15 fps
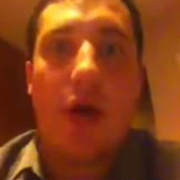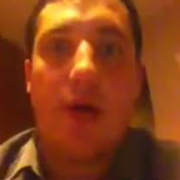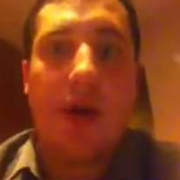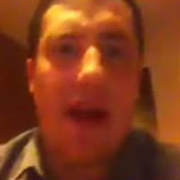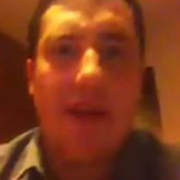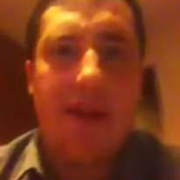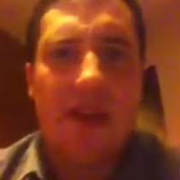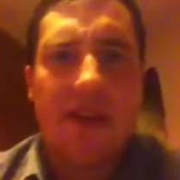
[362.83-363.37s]
I mean,
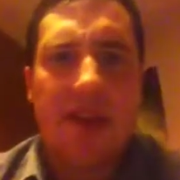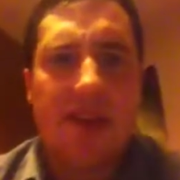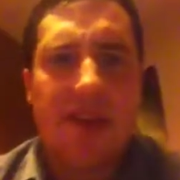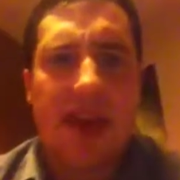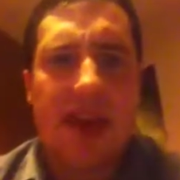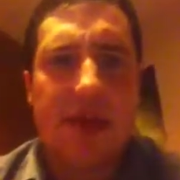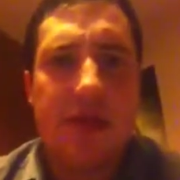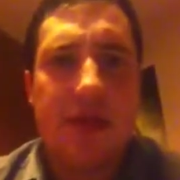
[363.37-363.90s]
they have nothing to
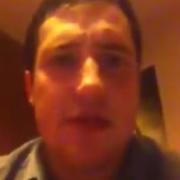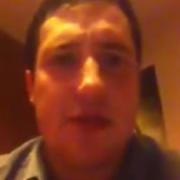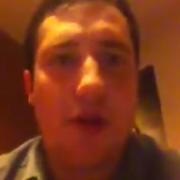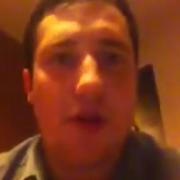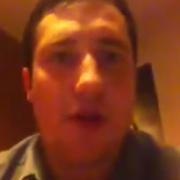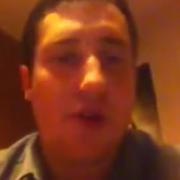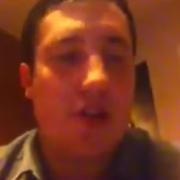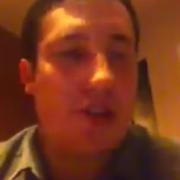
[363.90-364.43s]
say to each other,
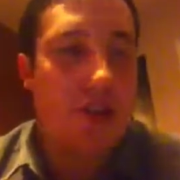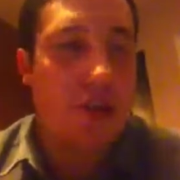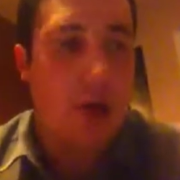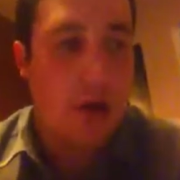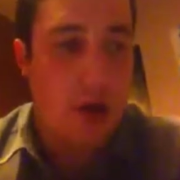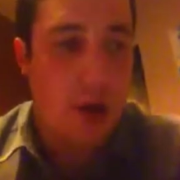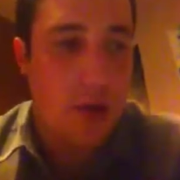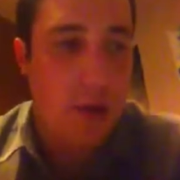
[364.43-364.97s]
only just,
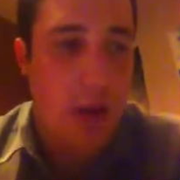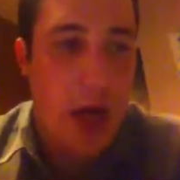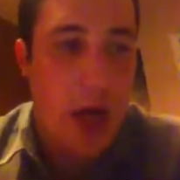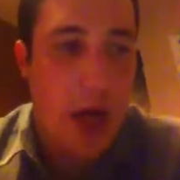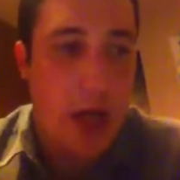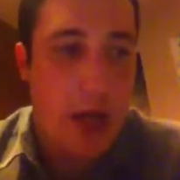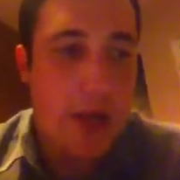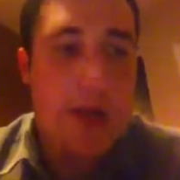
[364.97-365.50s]
oh
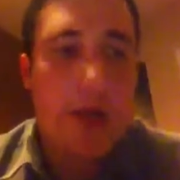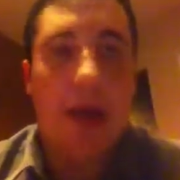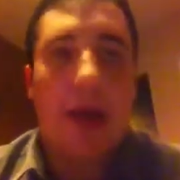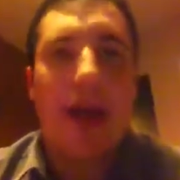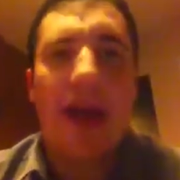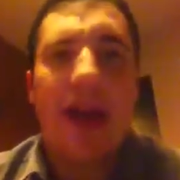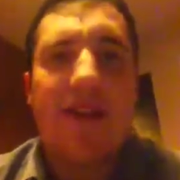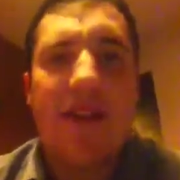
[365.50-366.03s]
my.
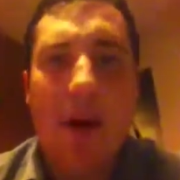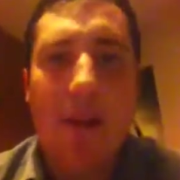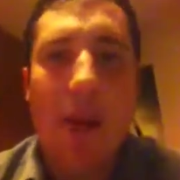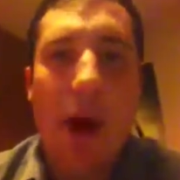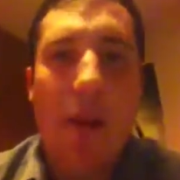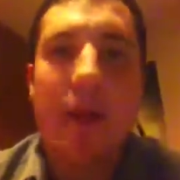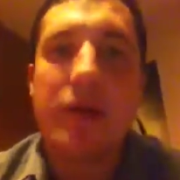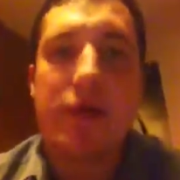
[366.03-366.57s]
If I
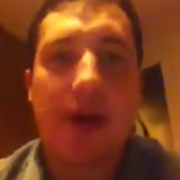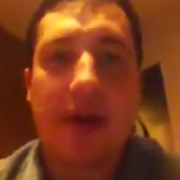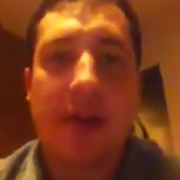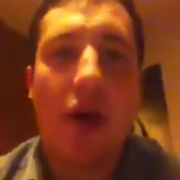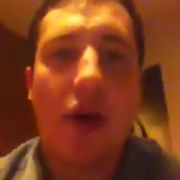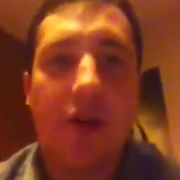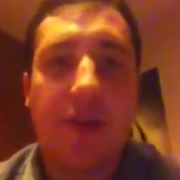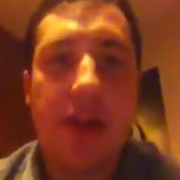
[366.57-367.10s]
murmured throughout this
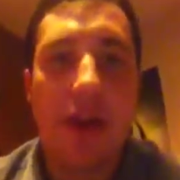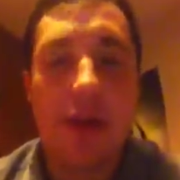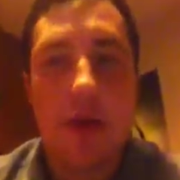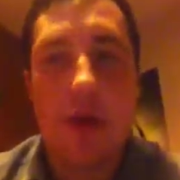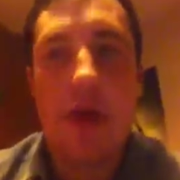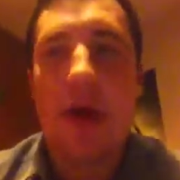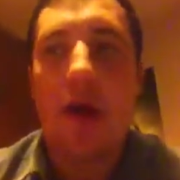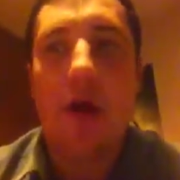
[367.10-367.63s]
whole video,
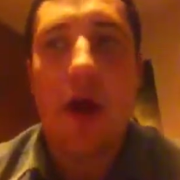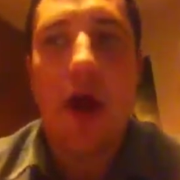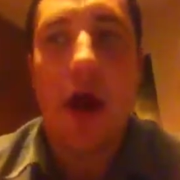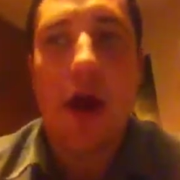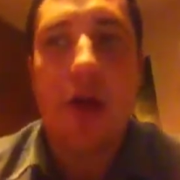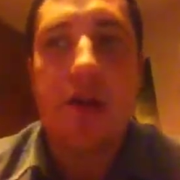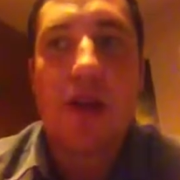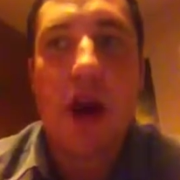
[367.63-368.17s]

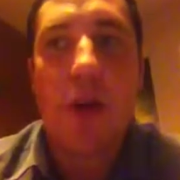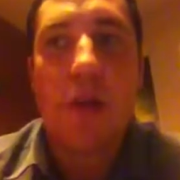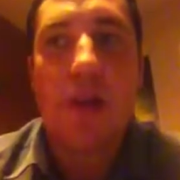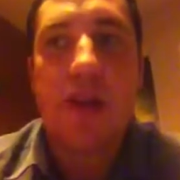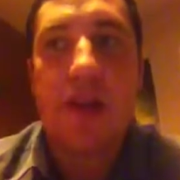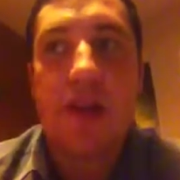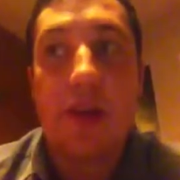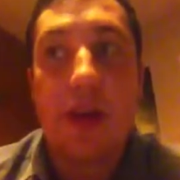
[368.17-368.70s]
hi, it's
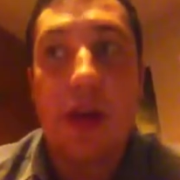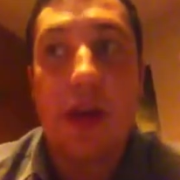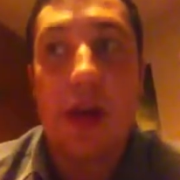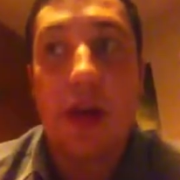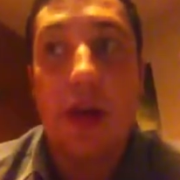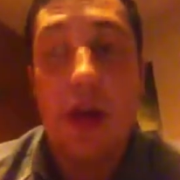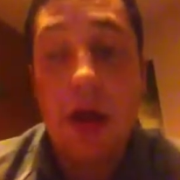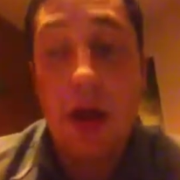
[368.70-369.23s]
Carpenter
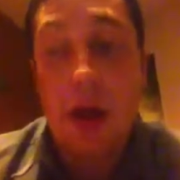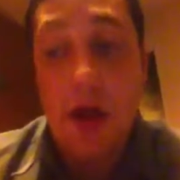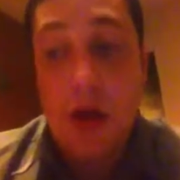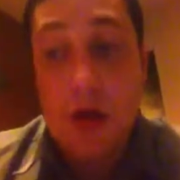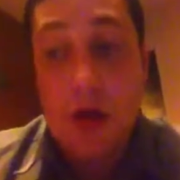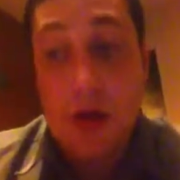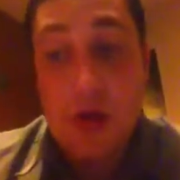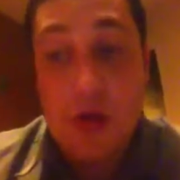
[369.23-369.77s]
here.
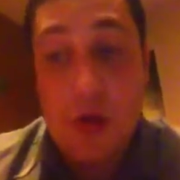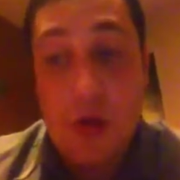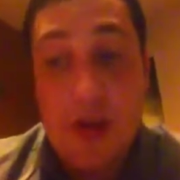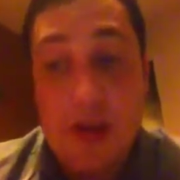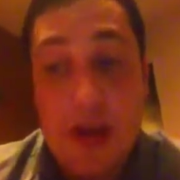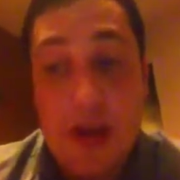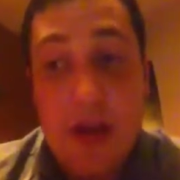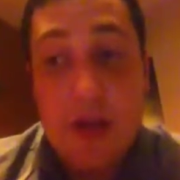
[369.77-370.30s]
Just calling
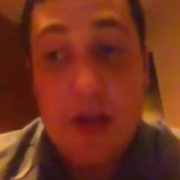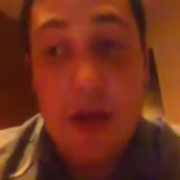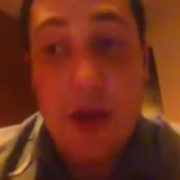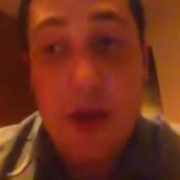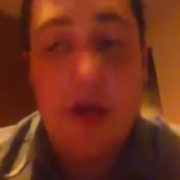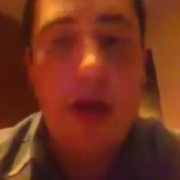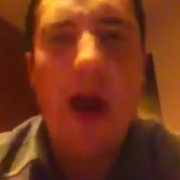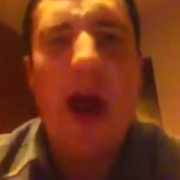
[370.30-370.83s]
to let you
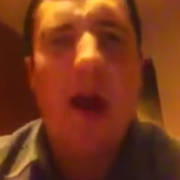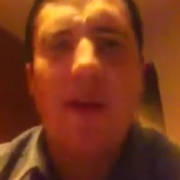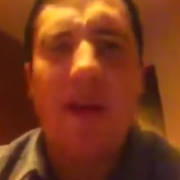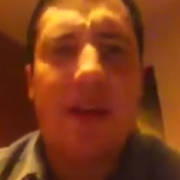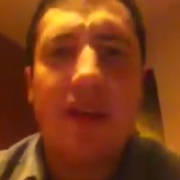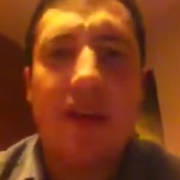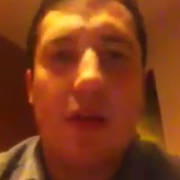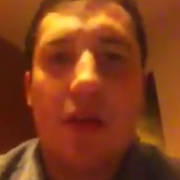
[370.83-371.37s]
know. I
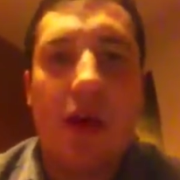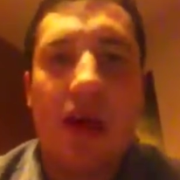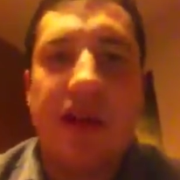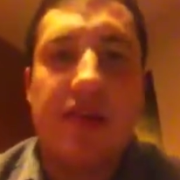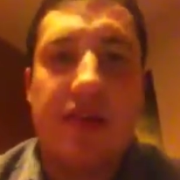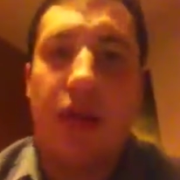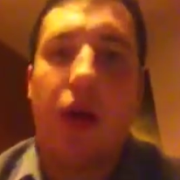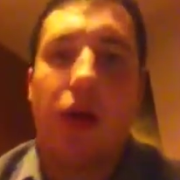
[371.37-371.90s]
mean,
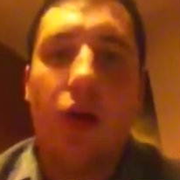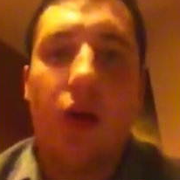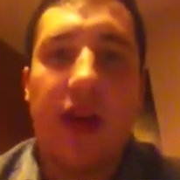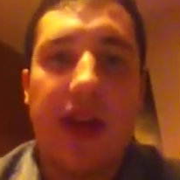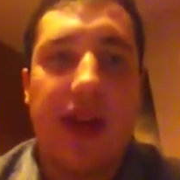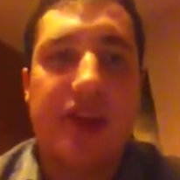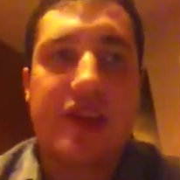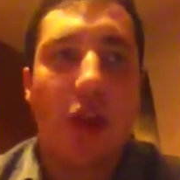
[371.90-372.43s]
it's
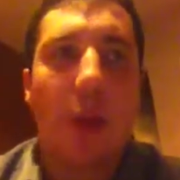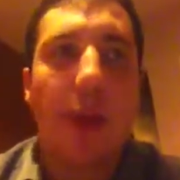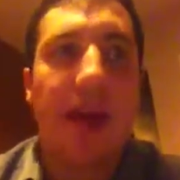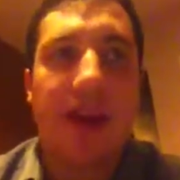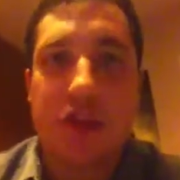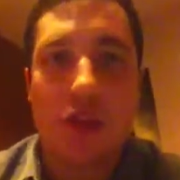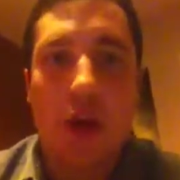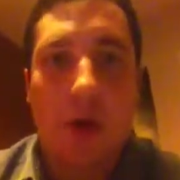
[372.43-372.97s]
annoying. Stop
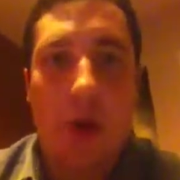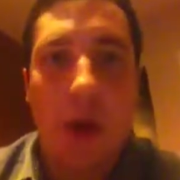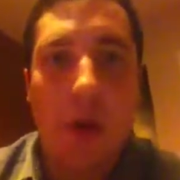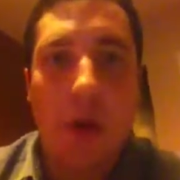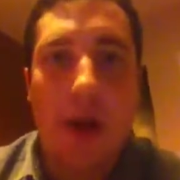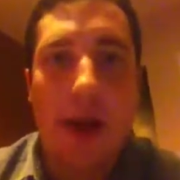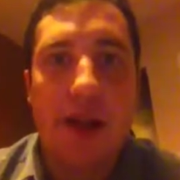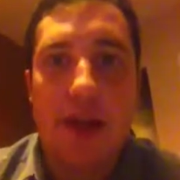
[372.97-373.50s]
it. Stop
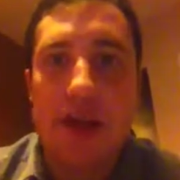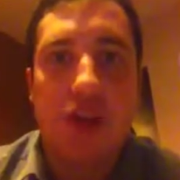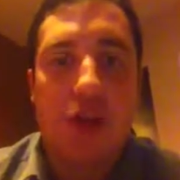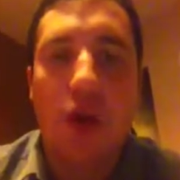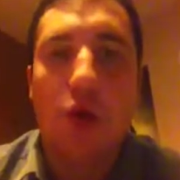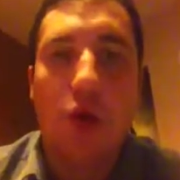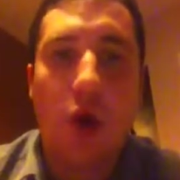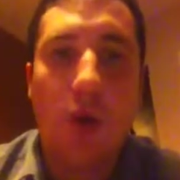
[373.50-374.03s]
murmuring. Just
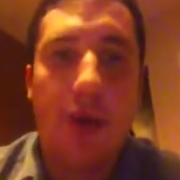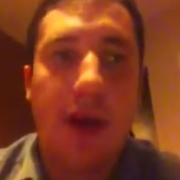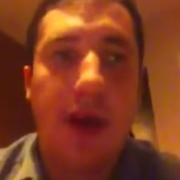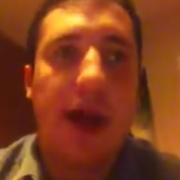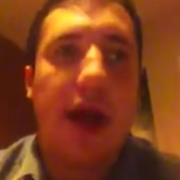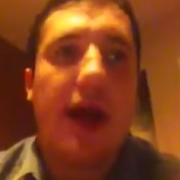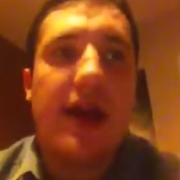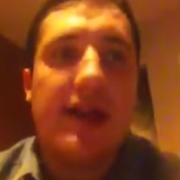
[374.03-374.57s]
talk normally.